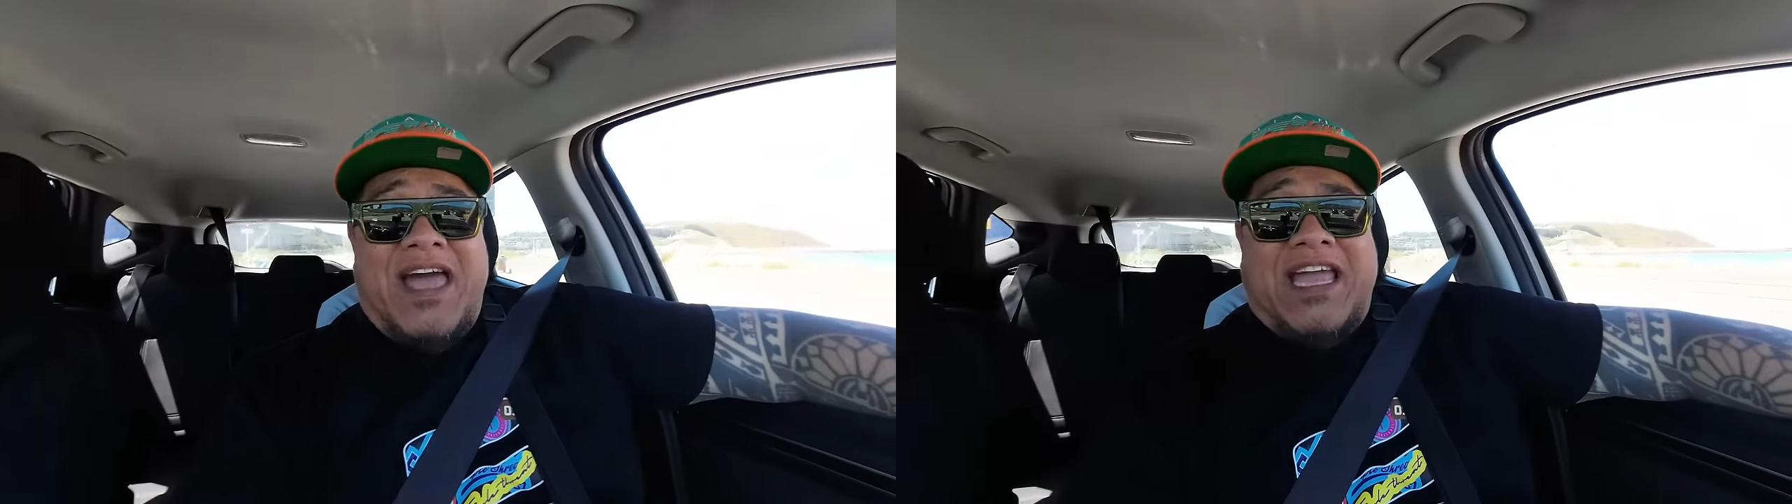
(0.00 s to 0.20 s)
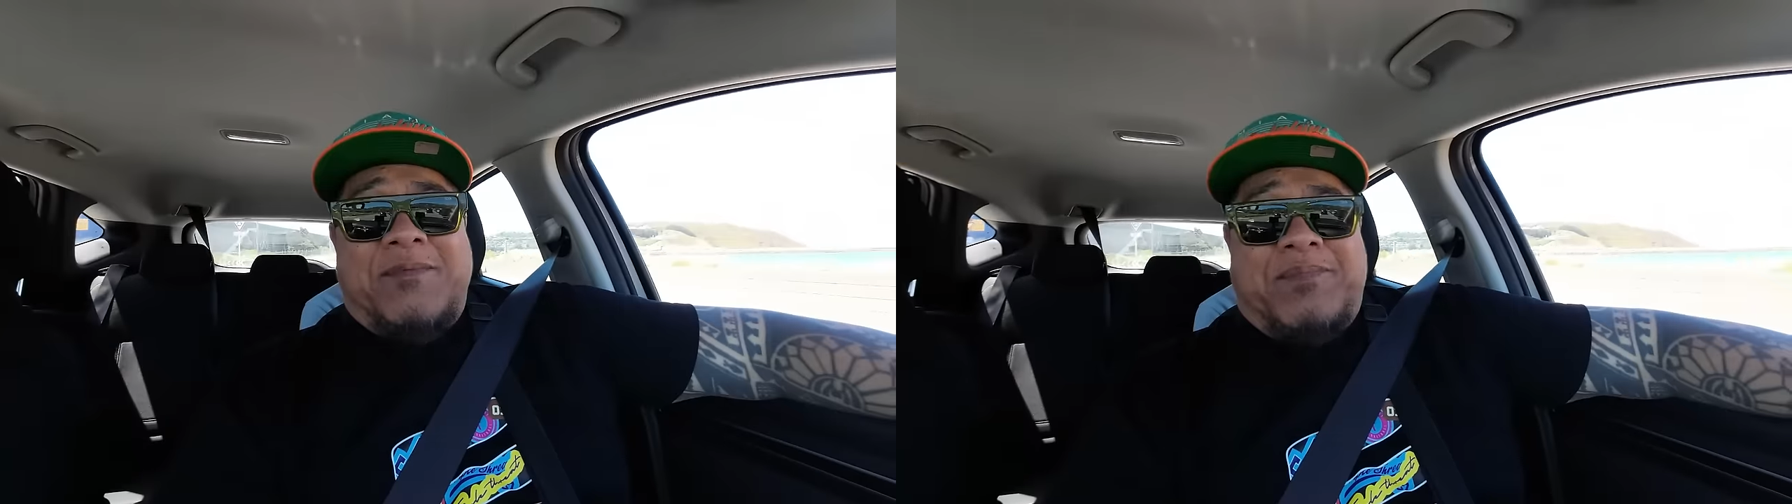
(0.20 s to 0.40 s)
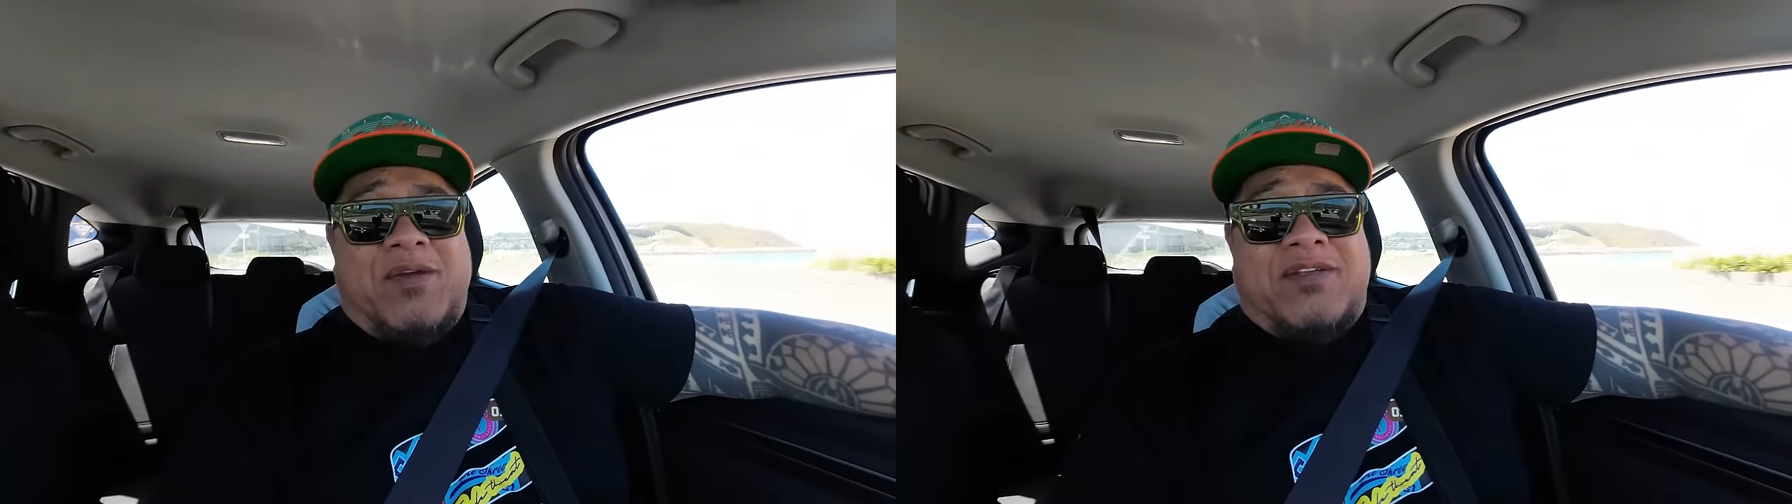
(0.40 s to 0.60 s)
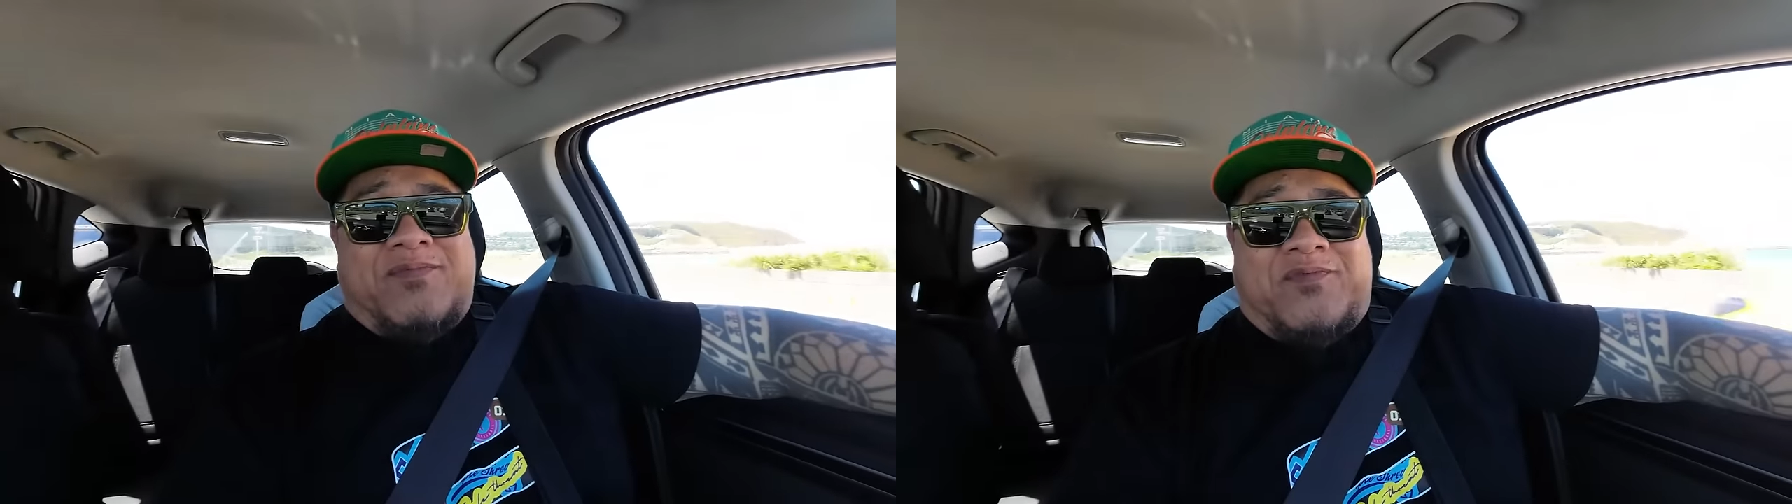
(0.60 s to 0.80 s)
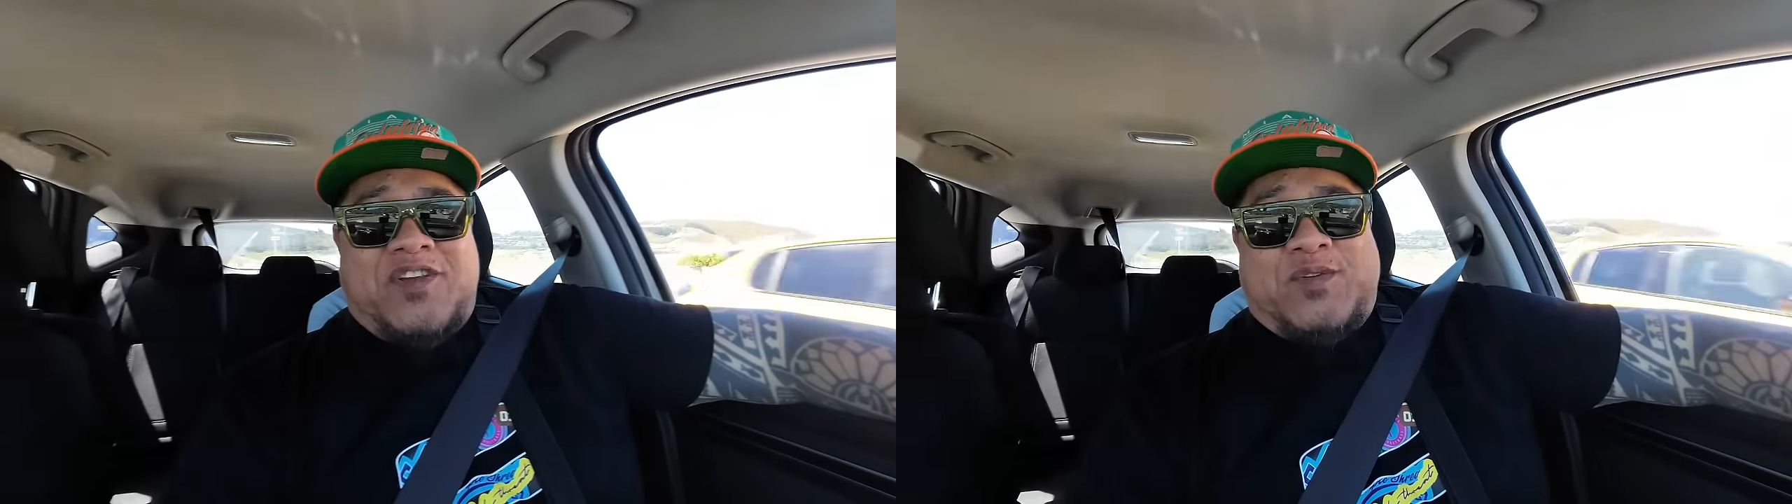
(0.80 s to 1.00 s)
I can pick
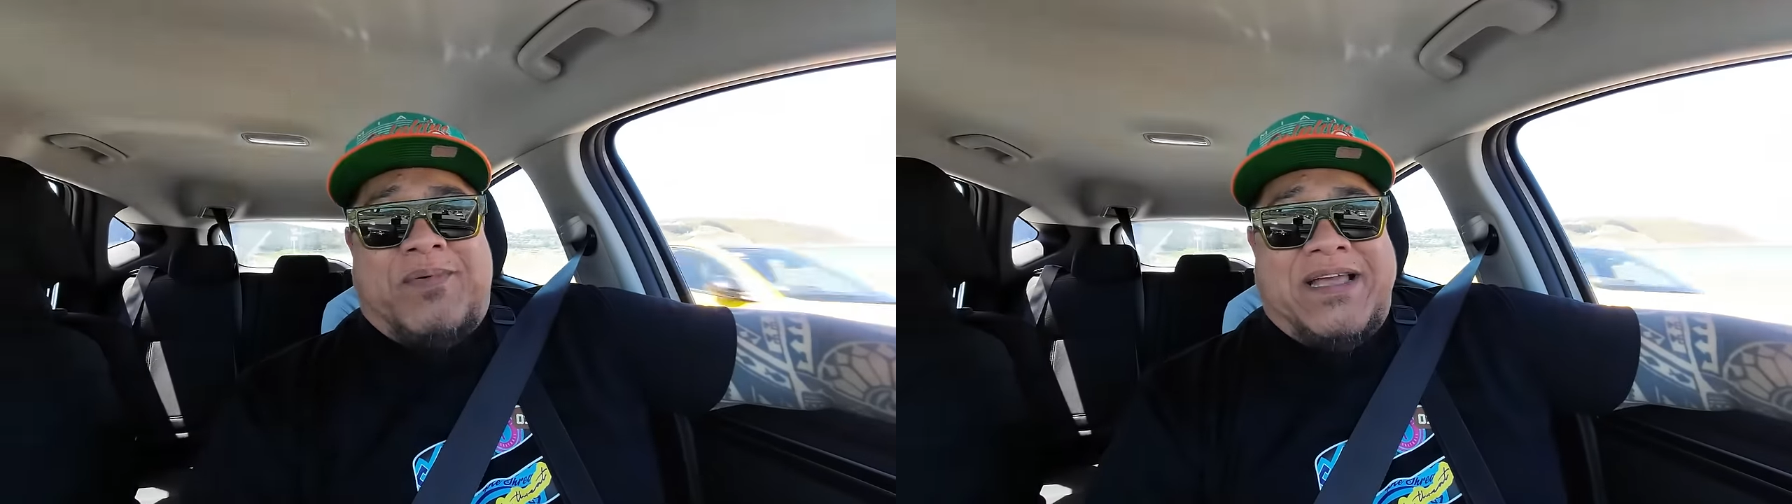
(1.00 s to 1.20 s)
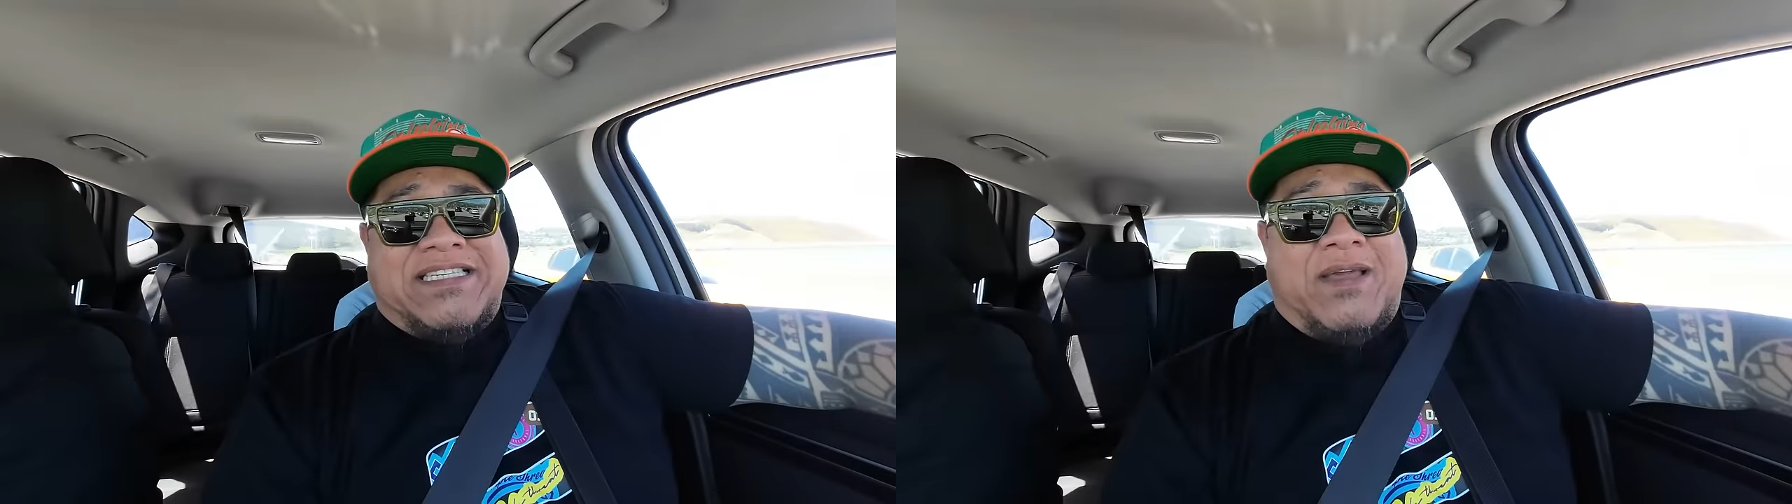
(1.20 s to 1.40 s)
fish bites